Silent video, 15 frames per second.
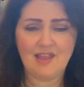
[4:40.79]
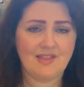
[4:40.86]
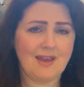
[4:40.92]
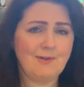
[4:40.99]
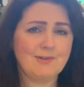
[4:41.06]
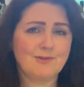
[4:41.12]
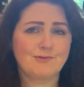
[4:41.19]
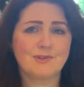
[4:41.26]

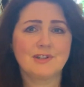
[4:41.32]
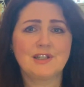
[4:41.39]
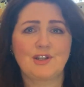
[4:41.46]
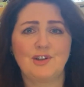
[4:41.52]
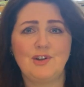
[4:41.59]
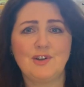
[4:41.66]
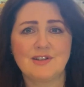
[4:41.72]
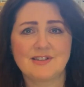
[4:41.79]
That was a really
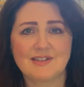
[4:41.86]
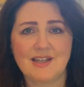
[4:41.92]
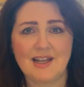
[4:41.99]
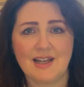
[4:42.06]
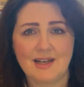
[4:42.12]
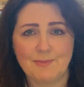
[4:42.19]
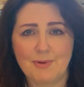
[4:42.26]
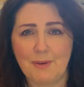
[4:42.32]
cute
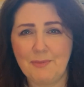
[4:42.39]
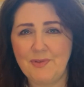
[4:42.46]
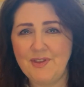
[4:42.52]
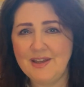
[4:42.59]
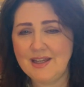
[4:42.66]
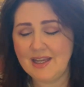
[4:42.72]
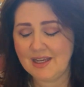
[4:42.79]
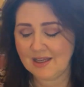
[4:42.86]
set, but I'm
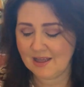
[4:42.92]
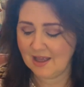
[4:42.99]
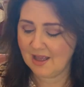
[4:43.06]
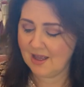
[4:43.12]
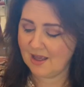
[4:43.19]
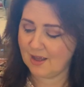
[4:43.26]
thinking